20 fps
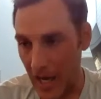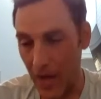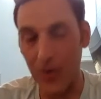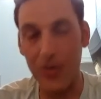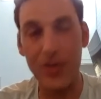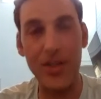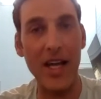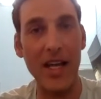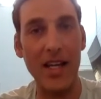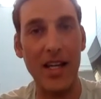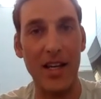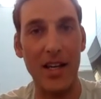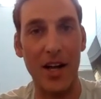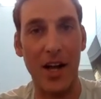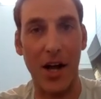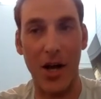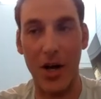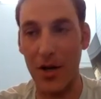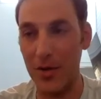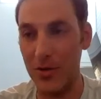I'll take
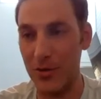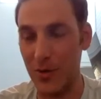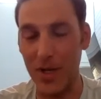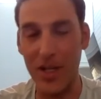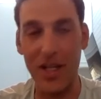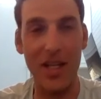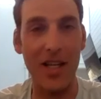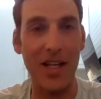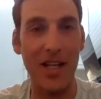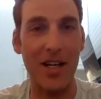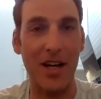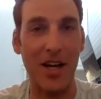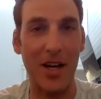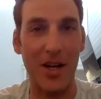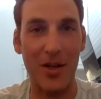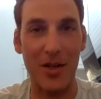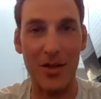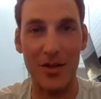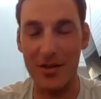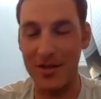it. I'll drink it.
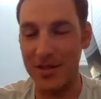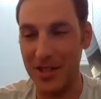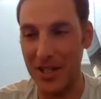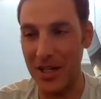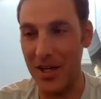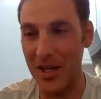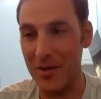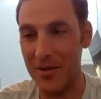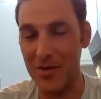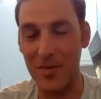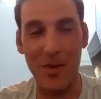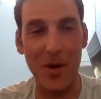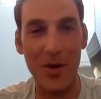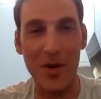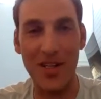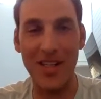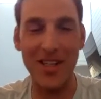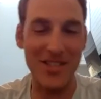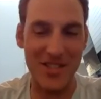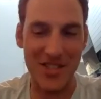I'll,
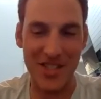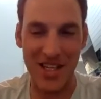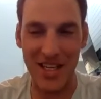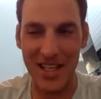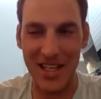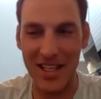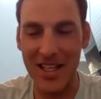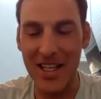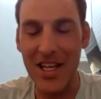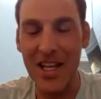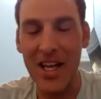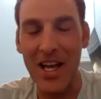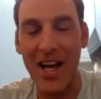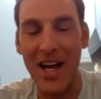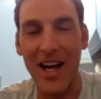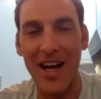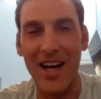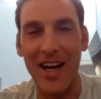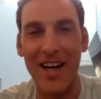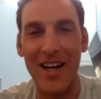smoke it. Just kidding.
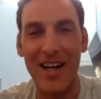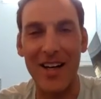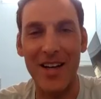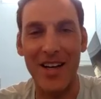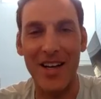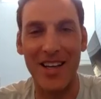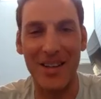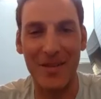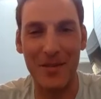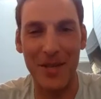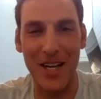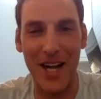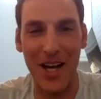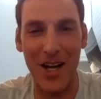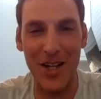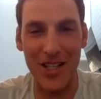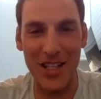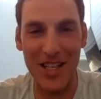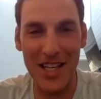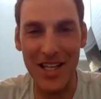But
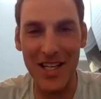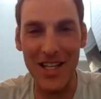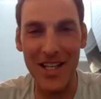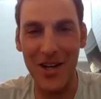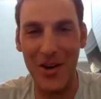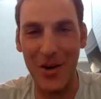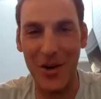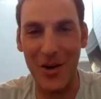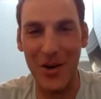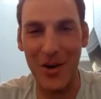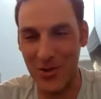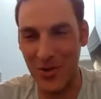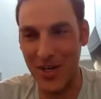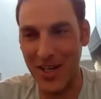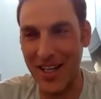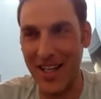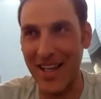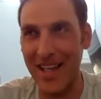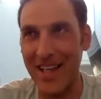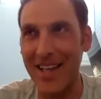I'll eat it or
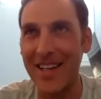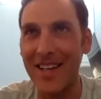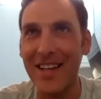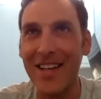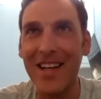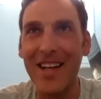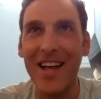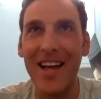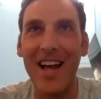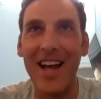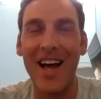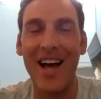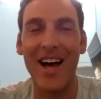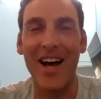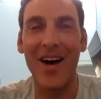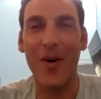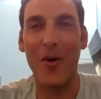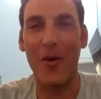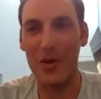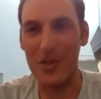drink it
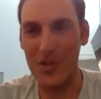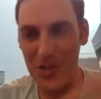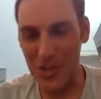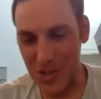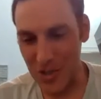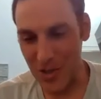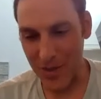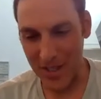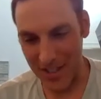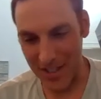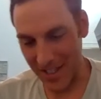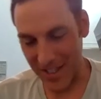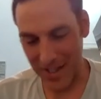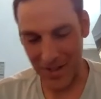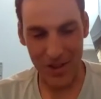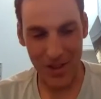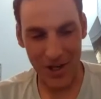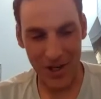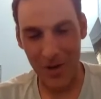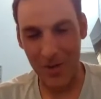or do it
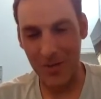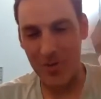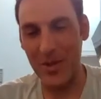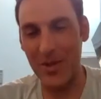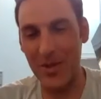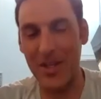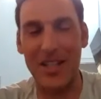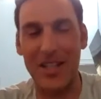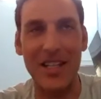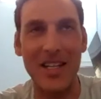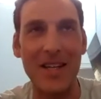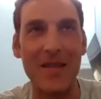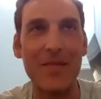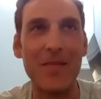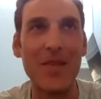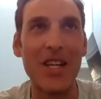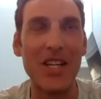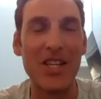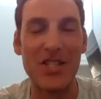like therapeutically.